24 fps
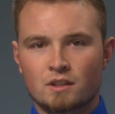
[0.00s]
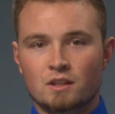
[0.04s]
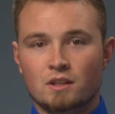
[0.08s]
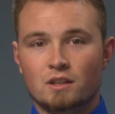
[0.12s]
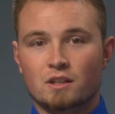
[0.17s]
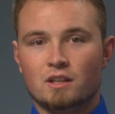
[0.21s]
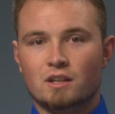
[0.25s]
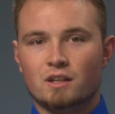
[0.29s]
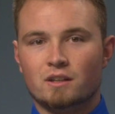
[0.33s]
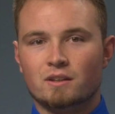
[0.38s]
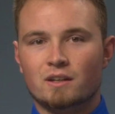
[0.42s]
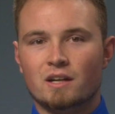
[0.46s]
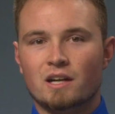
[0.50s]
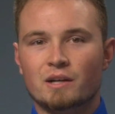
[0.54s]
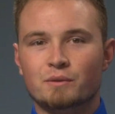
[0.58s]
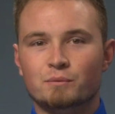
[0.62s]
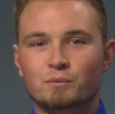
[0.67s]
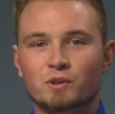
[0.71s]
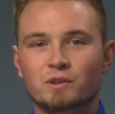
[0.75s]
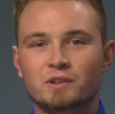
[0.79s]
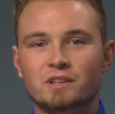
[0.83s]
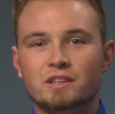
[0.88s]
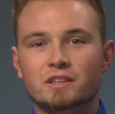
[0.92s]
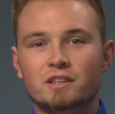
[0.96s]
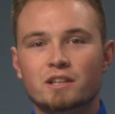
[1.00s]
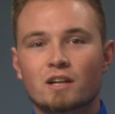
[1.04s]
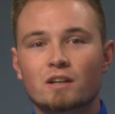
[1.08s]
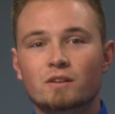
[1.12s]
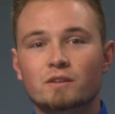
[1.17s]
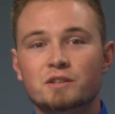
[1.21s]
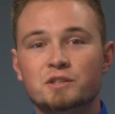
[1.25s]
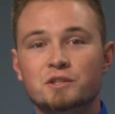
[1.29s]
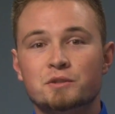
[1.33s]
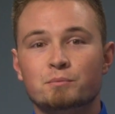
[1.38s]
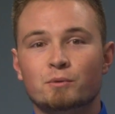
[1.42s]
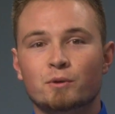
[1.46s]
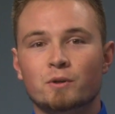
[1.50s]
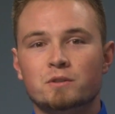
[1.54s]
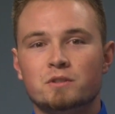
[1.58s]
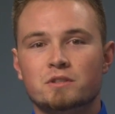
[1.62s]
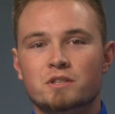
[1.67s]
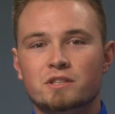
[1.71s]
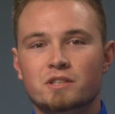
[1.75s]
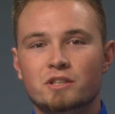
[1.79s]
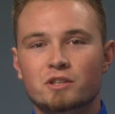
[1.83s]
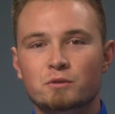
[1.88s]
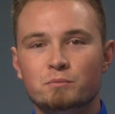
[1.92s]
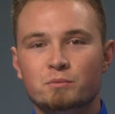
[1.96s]
All right, well, in college sports,
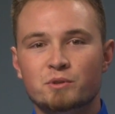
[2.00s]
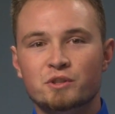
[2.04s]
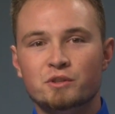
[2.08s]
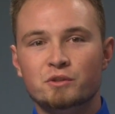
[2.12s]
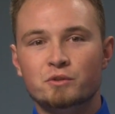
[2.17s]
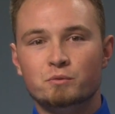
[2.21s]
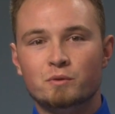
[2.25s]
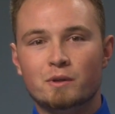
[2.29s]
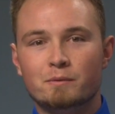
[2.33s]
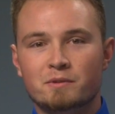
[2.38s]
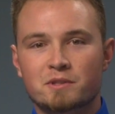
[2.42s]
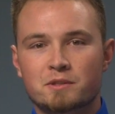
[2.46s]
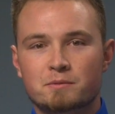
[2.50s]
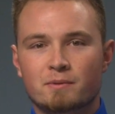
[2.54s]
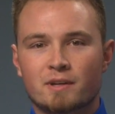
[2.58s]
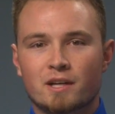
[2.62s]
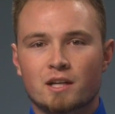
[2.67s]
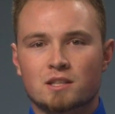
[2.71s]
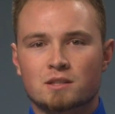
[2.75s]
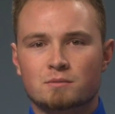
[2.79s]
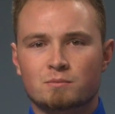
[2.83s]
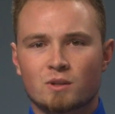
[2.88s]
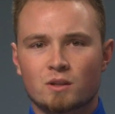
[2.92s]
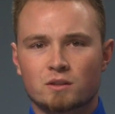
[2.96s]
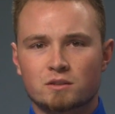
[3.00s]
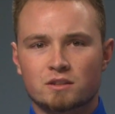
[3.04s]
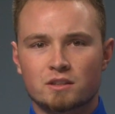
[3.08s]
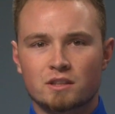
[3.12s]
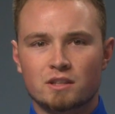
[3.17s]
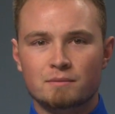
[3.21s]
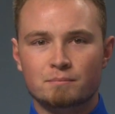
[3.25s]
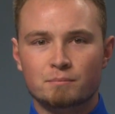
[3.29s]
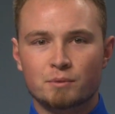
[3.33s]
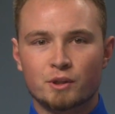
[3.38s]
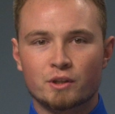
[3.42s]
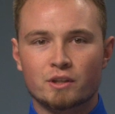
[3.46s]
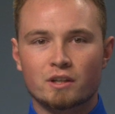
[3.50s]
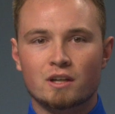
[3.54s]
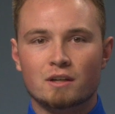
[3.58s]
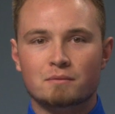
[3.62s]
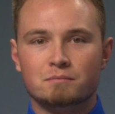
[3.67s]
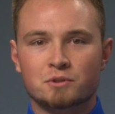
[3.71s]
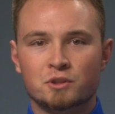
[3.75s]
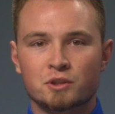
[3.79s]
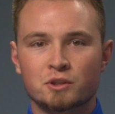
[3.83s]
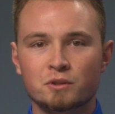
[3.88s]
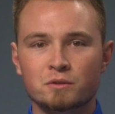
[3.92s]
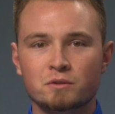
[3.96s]
the OBU women's basketball team put
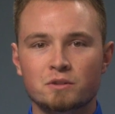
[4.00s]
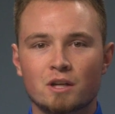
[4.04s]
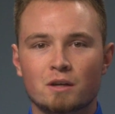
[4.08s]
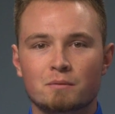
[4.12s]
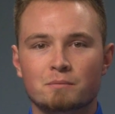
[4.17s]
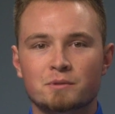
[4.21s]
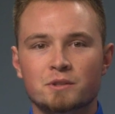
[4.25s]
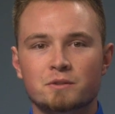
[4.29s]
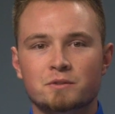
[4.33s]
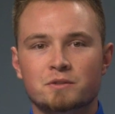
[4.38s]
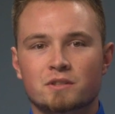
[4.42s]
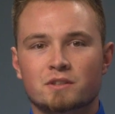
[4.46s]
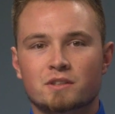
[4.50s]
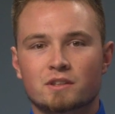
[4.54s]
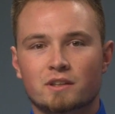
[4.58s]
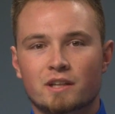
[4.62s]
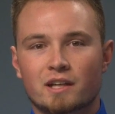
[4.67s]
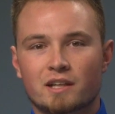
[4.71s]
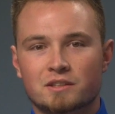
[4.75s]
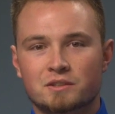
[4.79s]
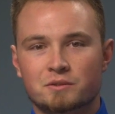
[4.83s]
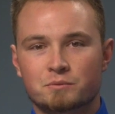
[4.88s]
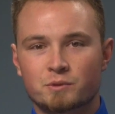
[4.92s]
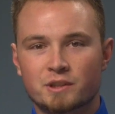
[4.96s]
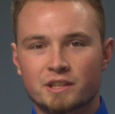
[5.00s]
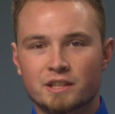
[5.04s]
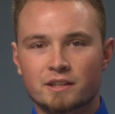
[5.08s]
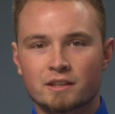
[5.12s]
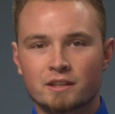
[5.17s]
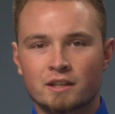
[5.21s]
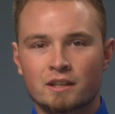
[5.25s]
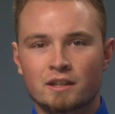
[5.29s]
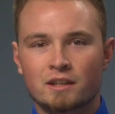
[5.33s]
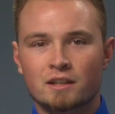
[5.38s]
up 2 W's in the last week,